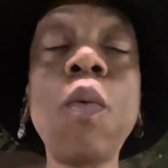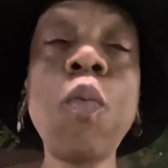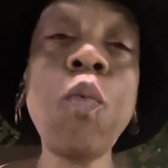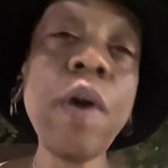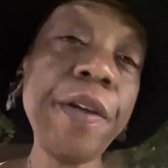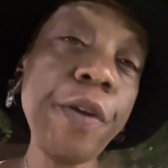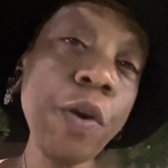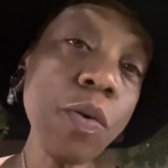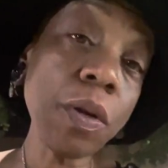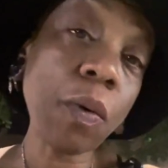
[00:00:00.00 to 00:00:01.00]
what
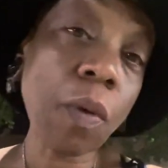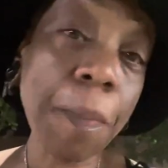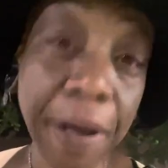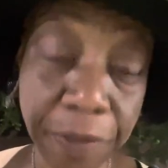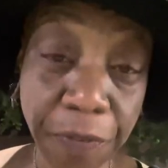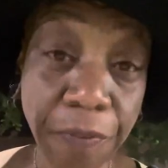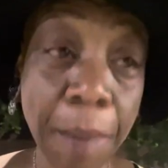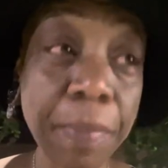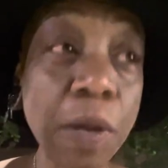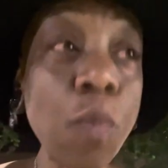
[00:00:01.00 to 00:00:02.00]
you know about the
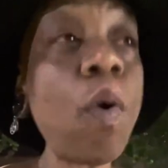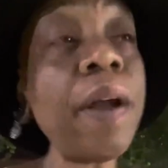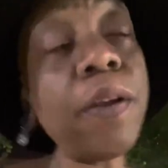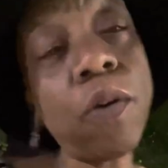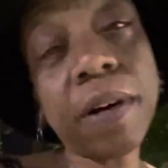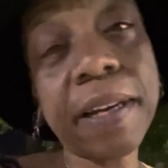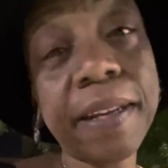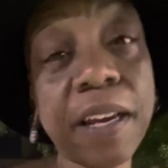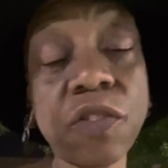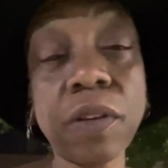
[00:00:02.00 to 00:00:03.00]
family, what your
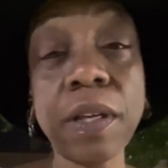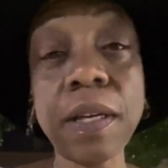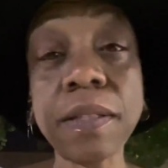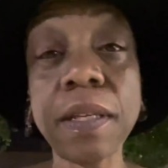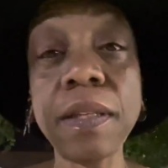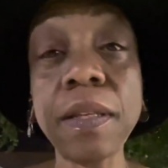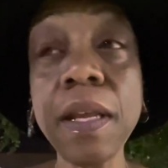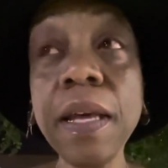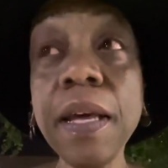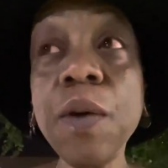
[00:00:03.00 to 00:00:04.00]
connection is, and
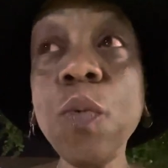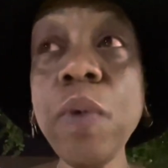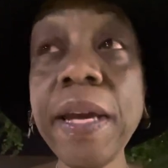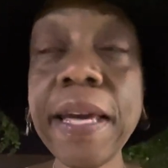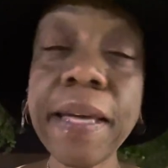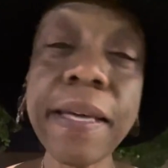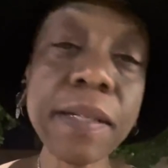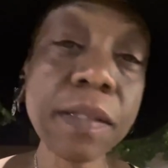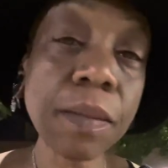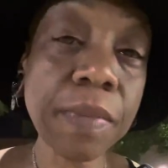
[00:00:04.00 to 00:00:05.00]
we can get
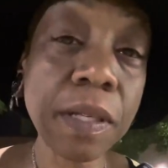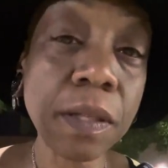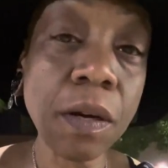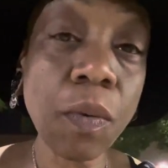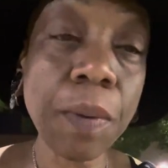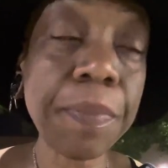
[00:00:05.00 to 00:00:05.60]
something going.